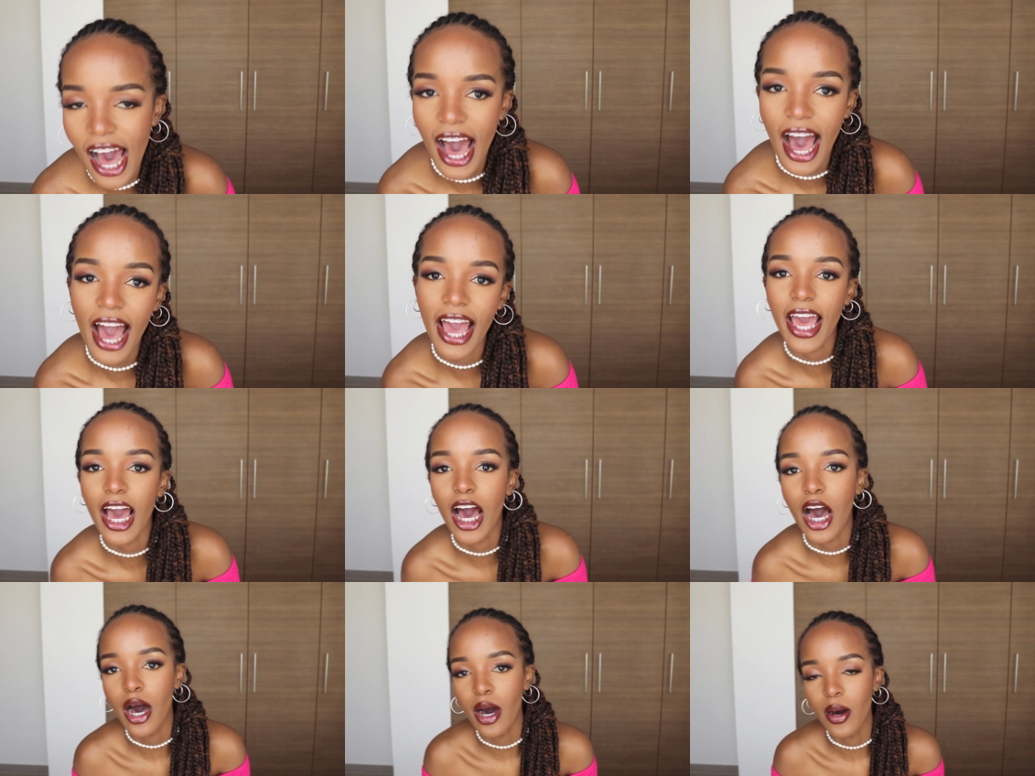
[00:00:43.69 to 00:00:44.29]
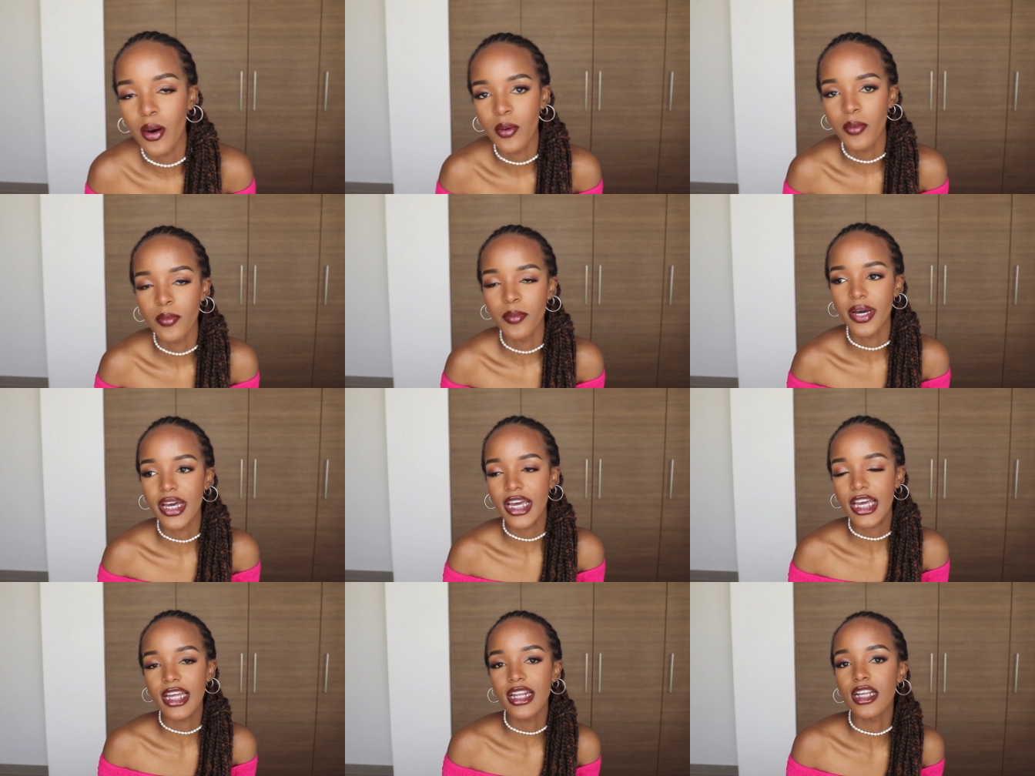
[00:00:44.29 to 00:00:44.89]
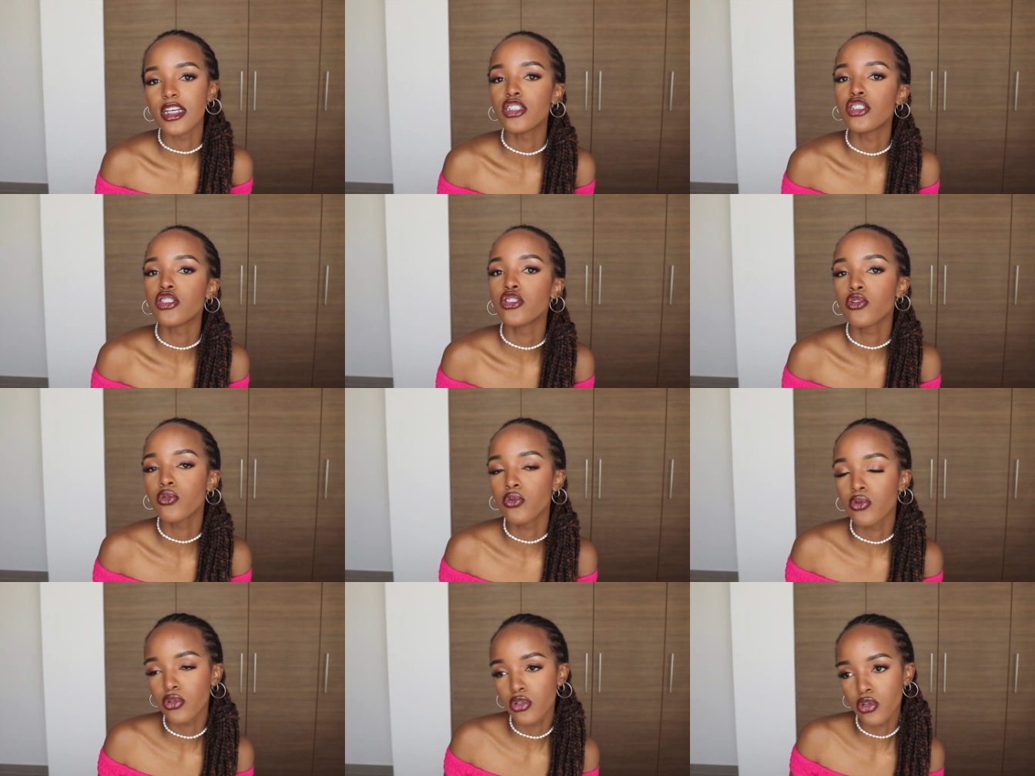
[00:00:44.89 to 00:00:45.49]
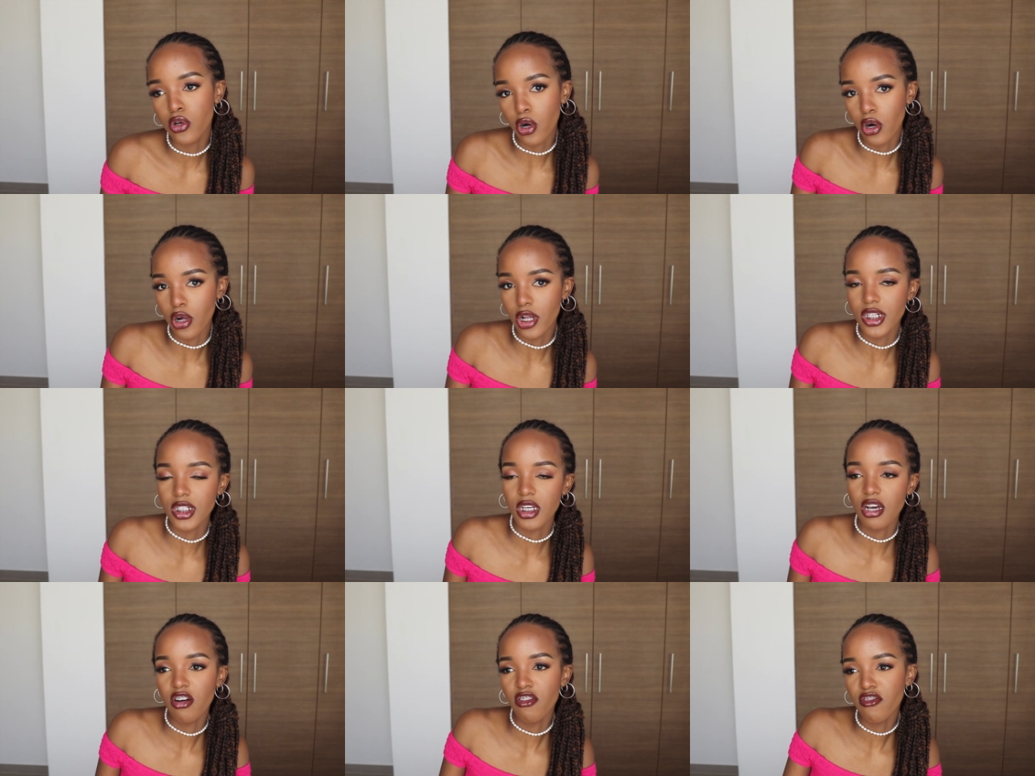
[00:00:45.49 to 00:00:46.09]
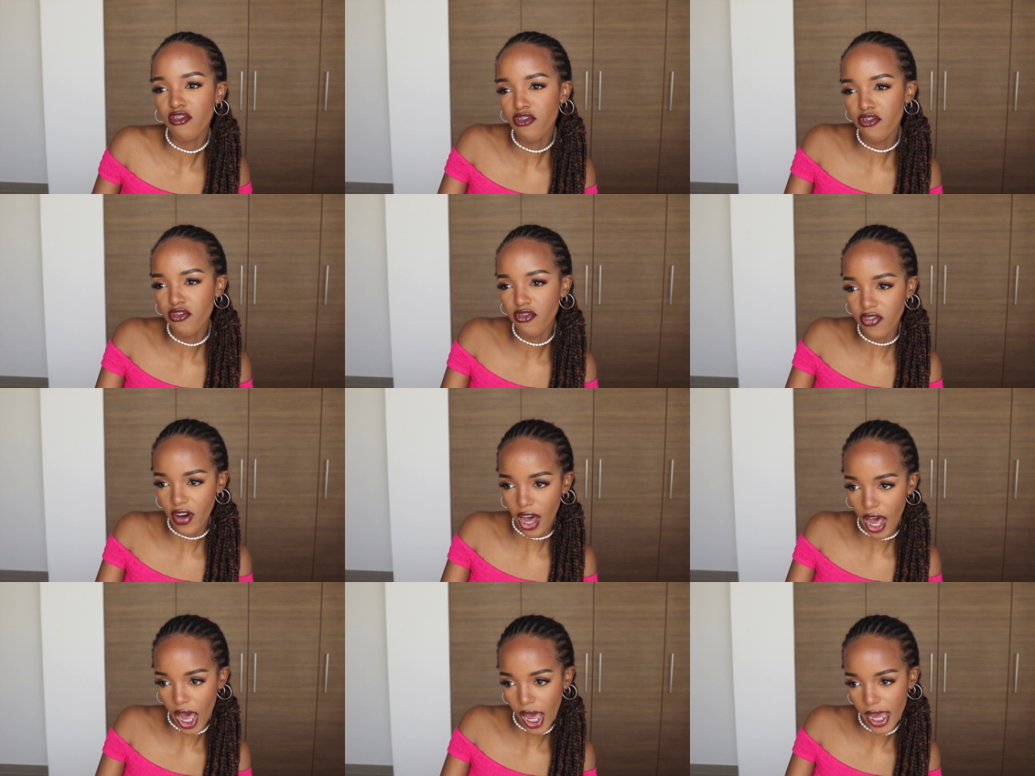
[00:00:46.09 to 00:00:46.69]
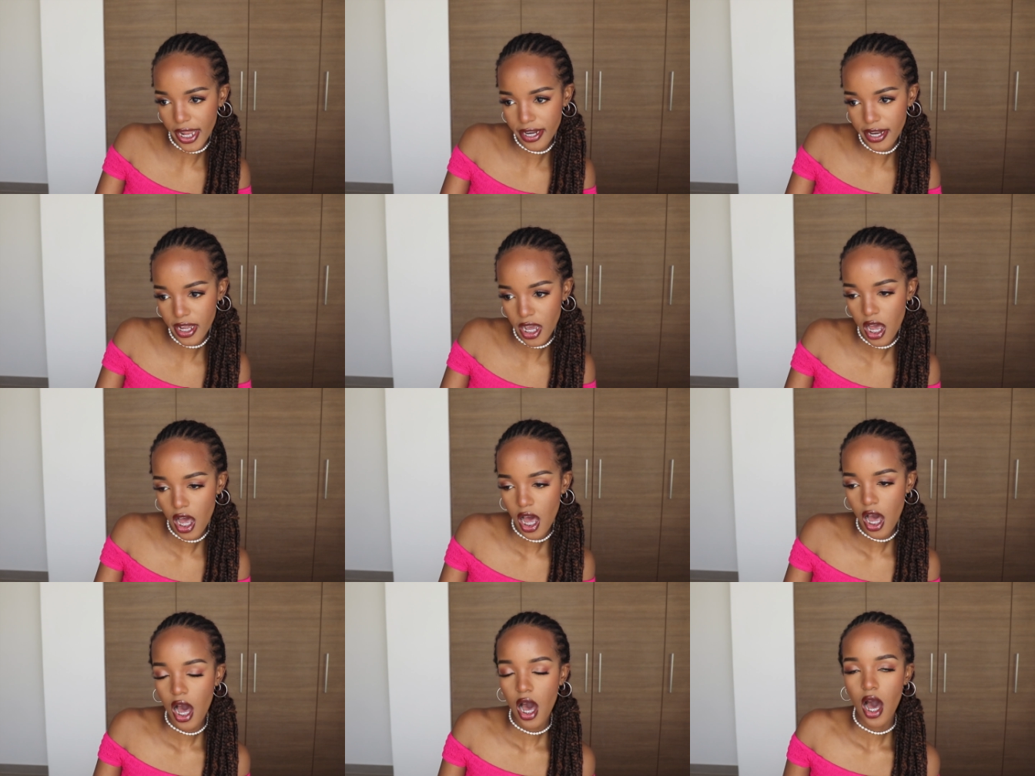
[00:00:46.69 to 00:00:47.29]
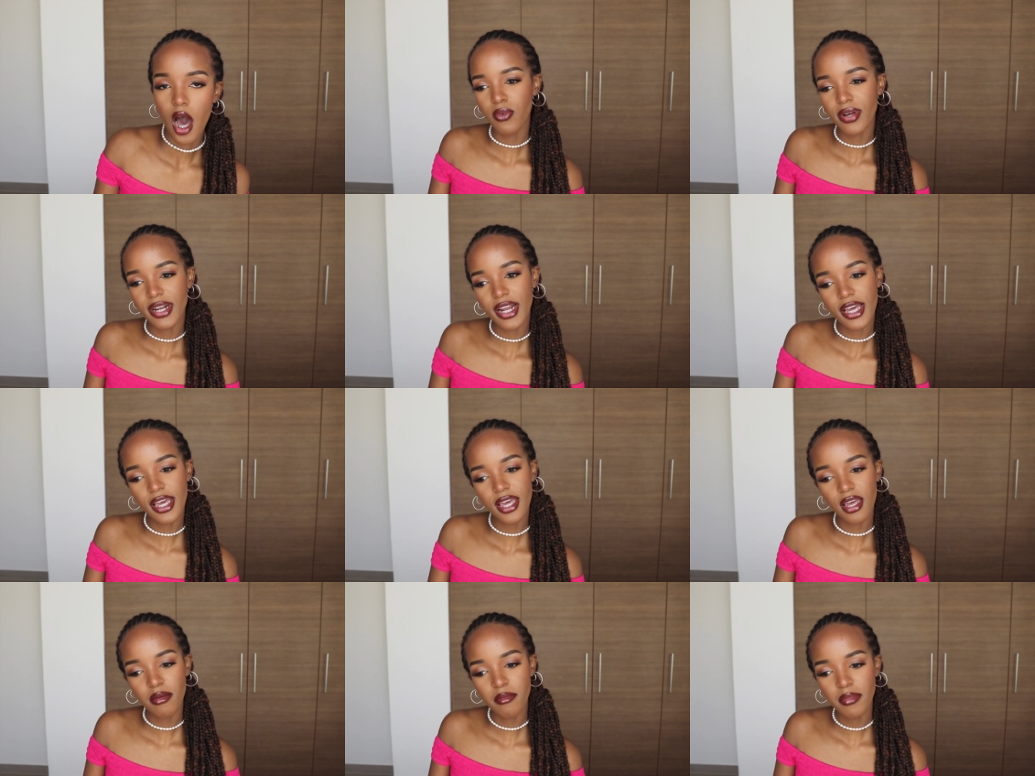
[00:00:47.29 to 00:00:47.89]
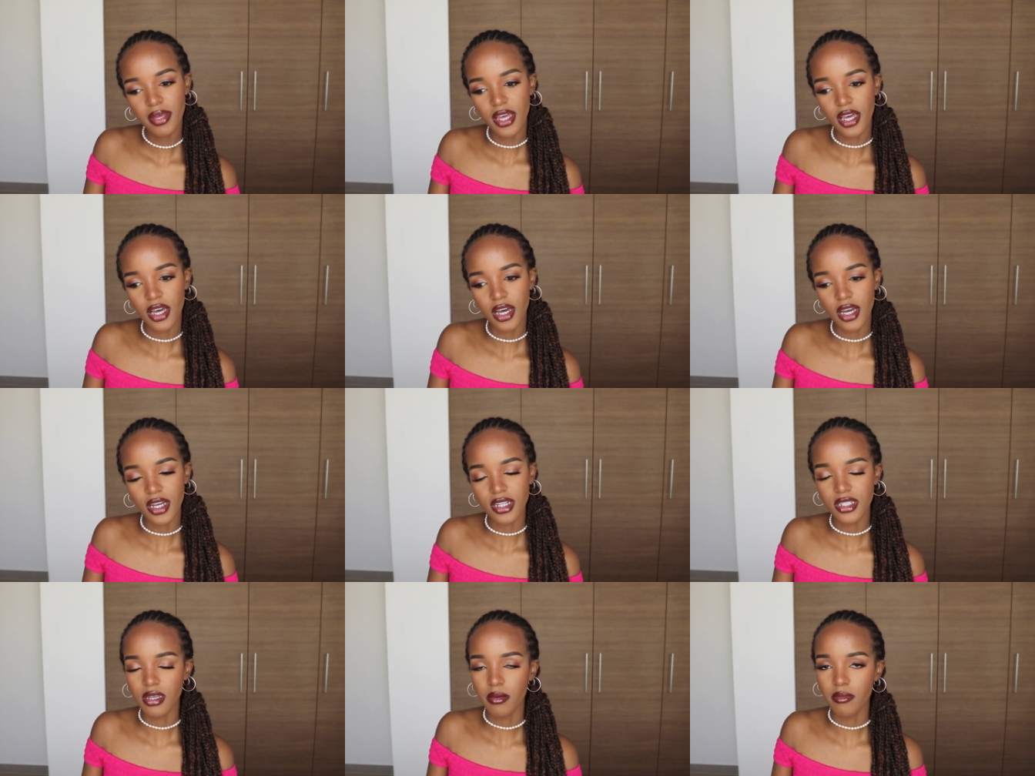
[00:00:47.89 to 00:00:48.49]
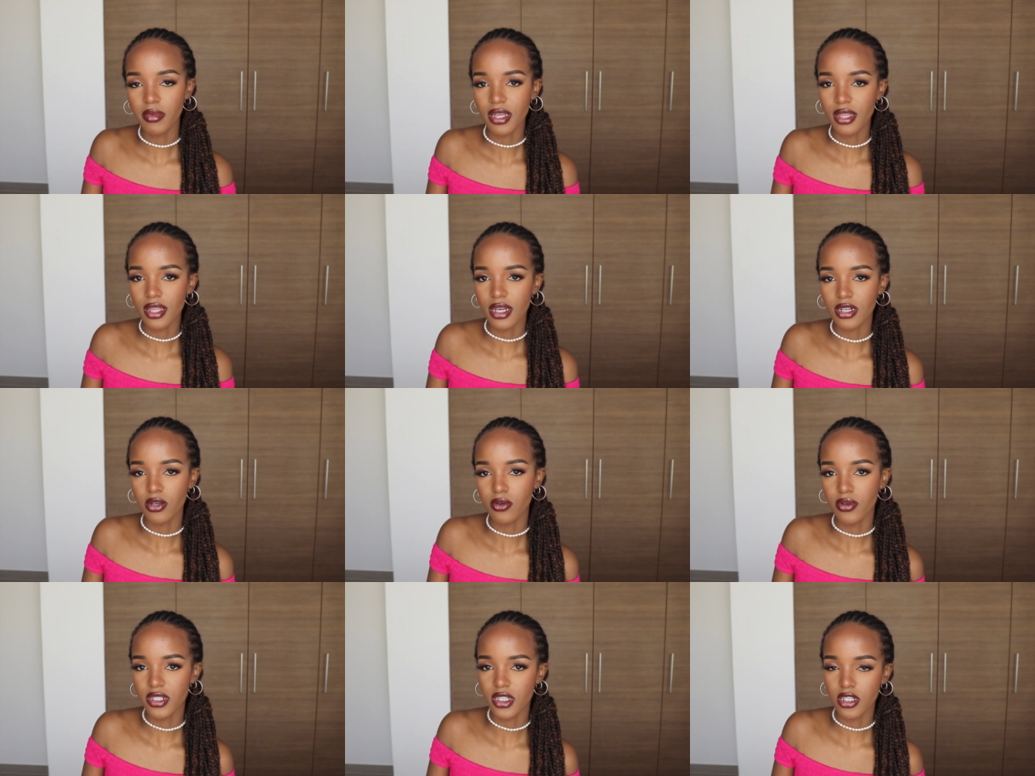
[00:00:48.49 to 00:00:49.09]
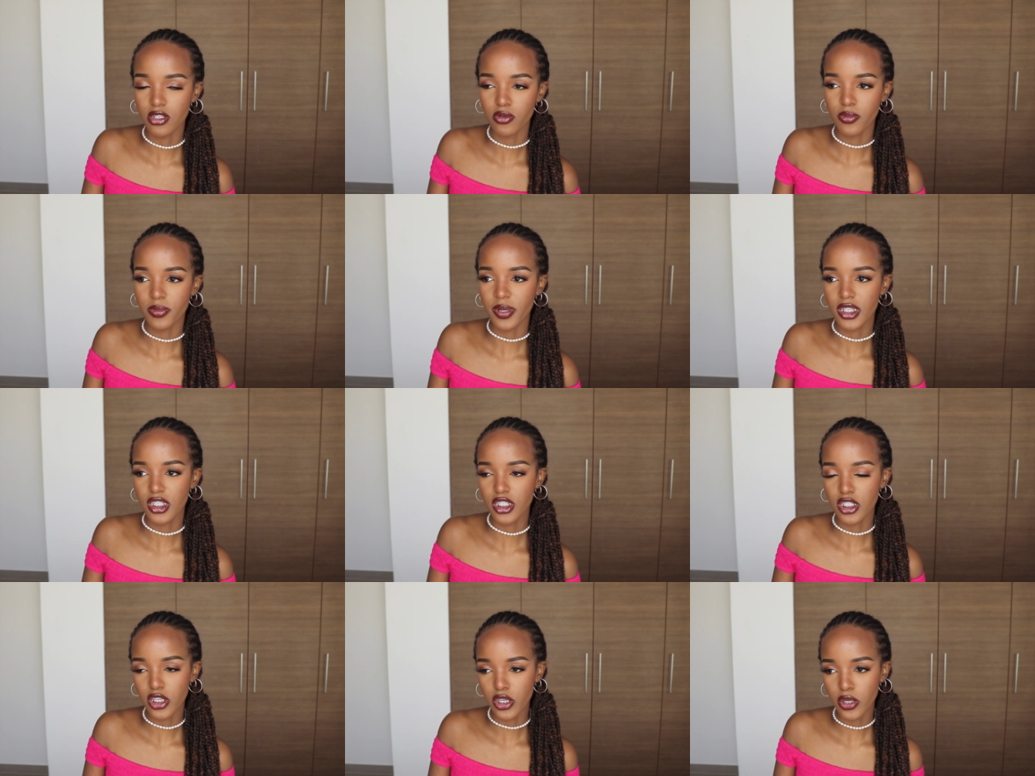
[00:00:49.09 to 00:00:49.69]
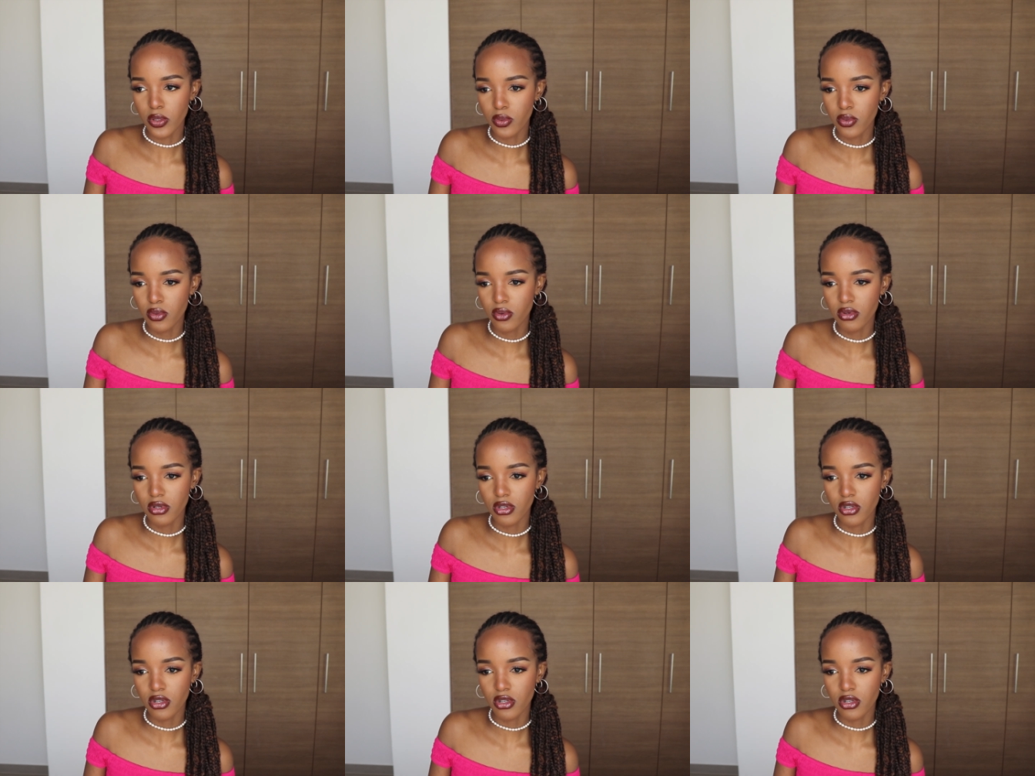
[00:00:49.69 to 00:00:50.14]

I am in a school called FAD when I came here, it's something that I wanted to pursue.